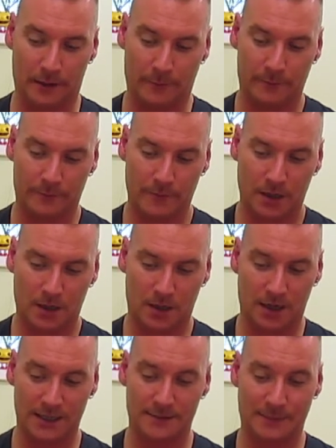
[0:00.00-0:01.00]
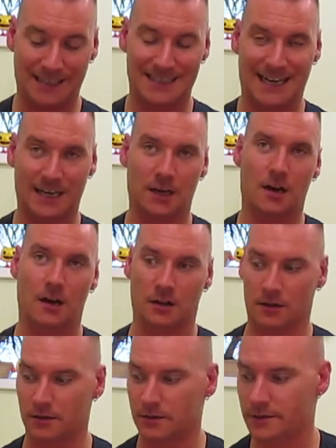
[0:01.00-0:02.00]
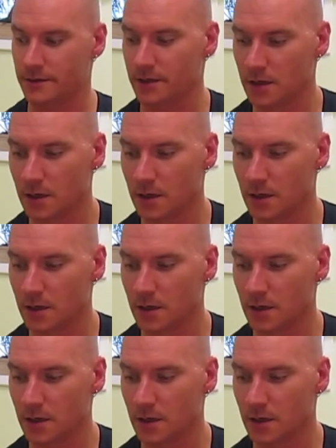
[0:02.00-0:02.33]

It cost me $10.